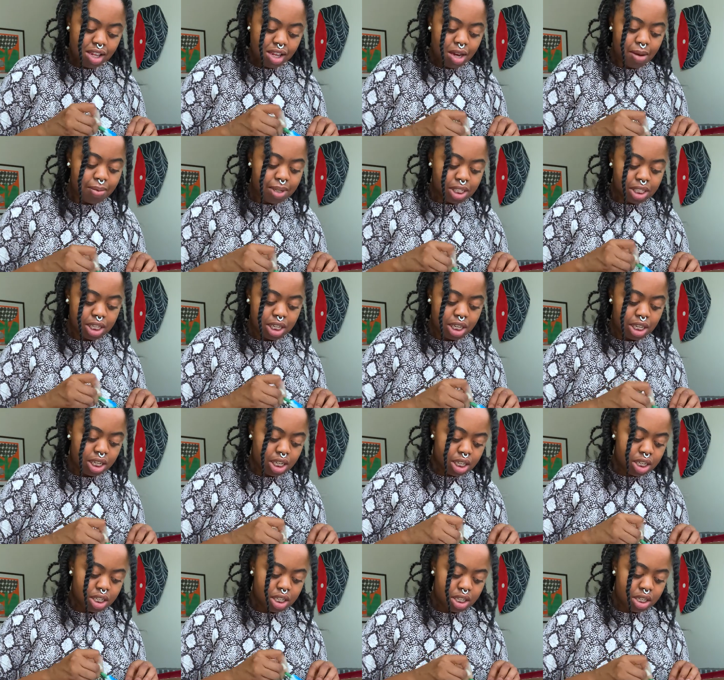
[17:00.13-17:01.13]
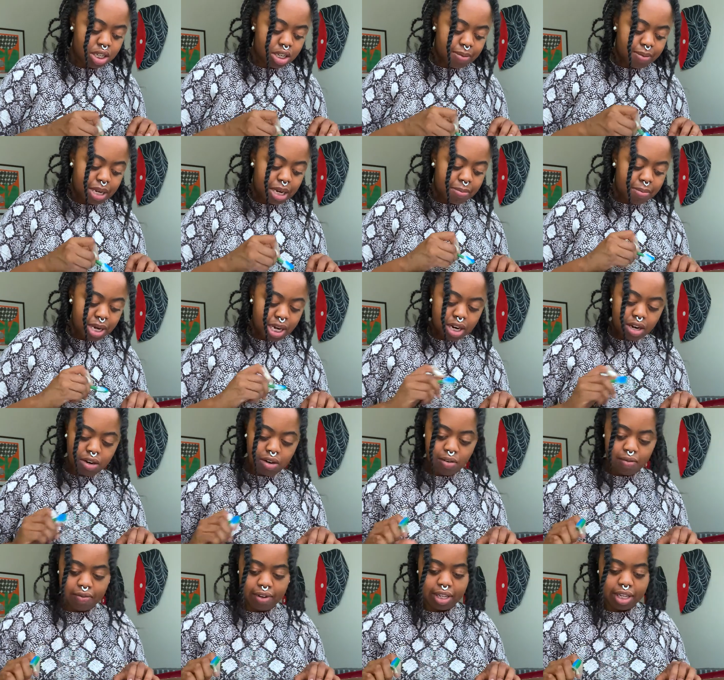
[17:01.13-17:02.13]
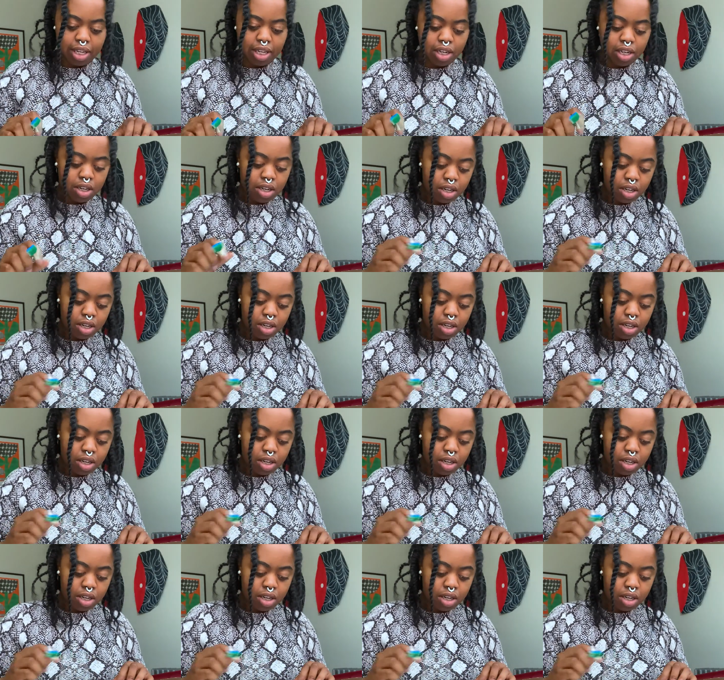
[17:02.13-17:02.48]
I'm just kidding. I'm not mad at her for that.